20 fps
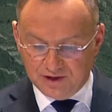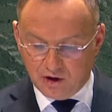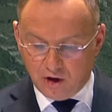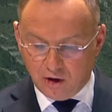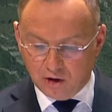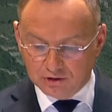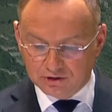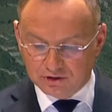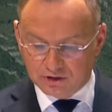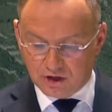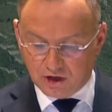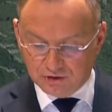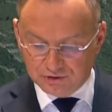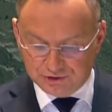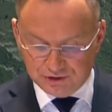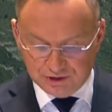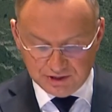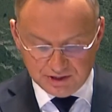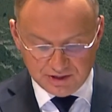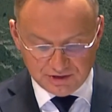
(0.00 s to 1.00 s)
old
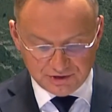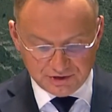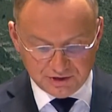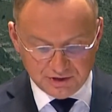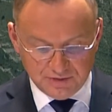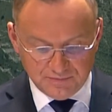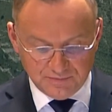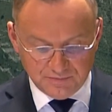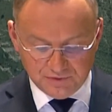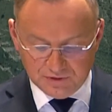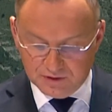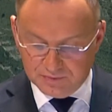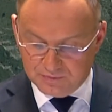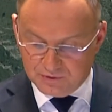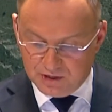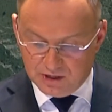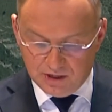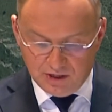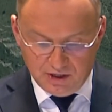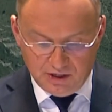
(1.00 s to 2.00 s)
continent
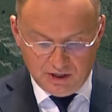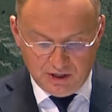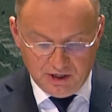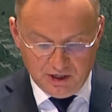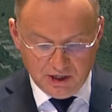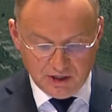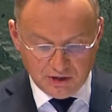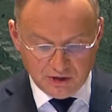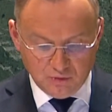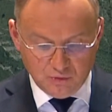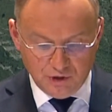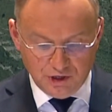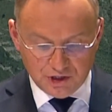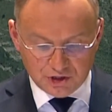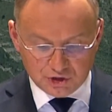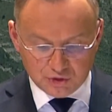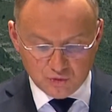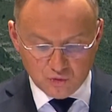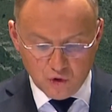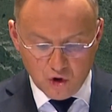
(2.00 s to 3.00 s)
in
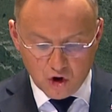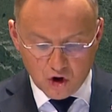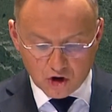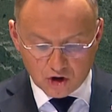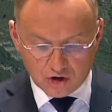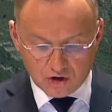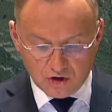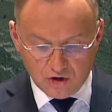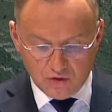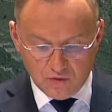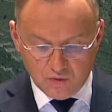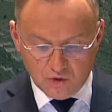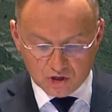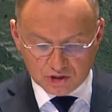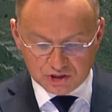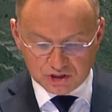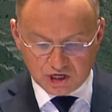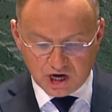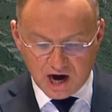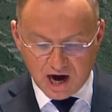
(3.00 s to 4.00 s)
which war
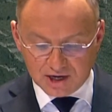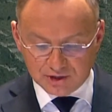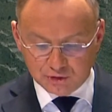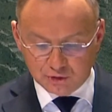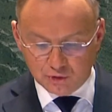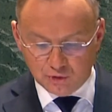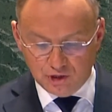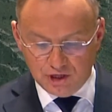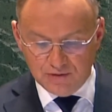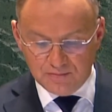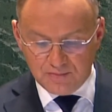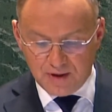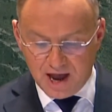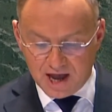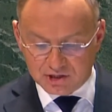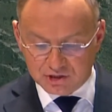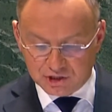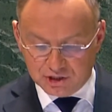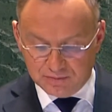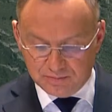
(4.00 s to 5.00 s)
was hard to
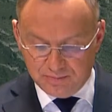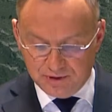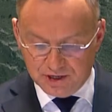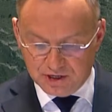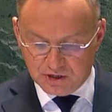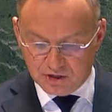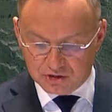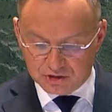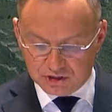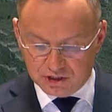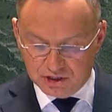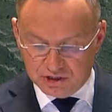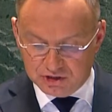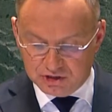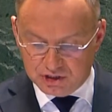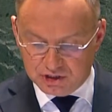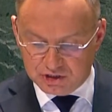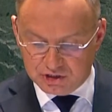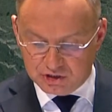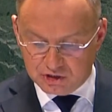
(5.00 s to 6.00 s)
imagine because it
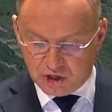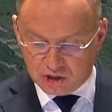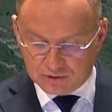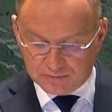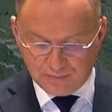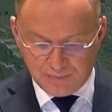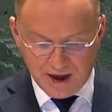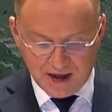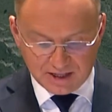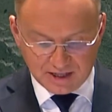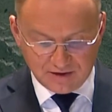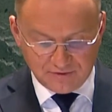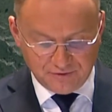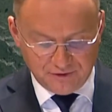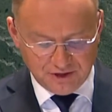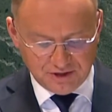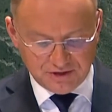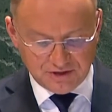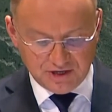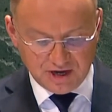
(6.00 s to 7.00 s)
did not
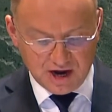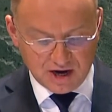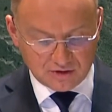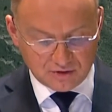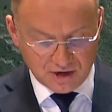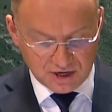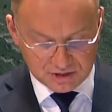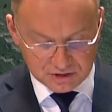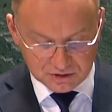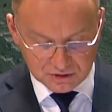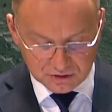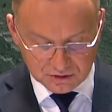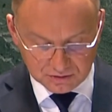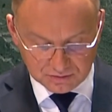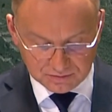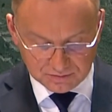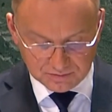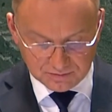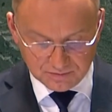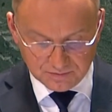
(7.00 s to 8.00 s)
benefit the aggressor.
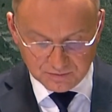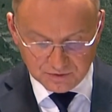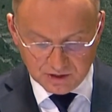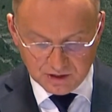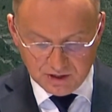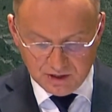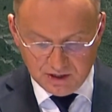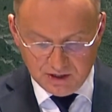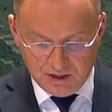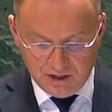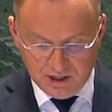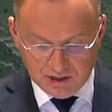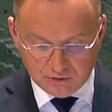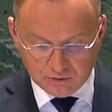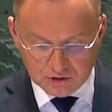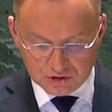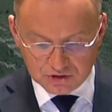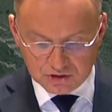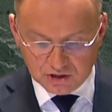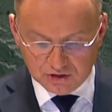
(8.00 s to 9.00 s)
It
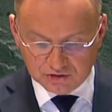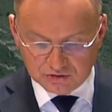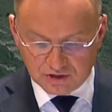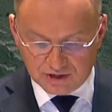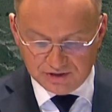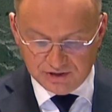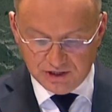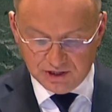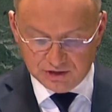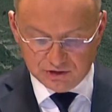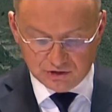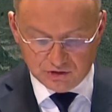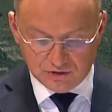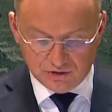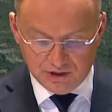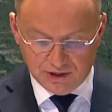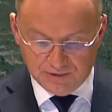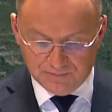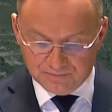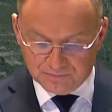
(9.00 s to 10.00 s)
was
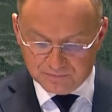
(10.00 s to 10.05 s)
contradictory